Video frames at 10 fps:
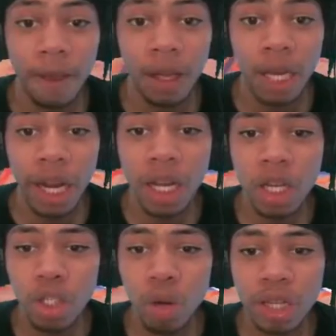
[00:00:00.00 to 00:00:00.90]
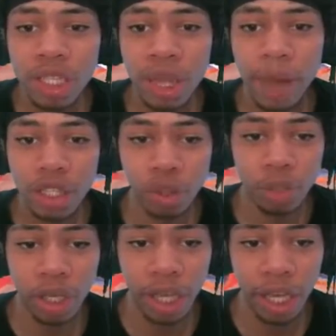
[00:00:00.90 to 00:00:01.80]
Like, niggas know this is the best jump
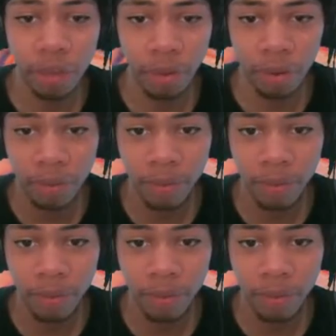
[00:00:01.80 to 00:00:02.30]
shot in the game, bro.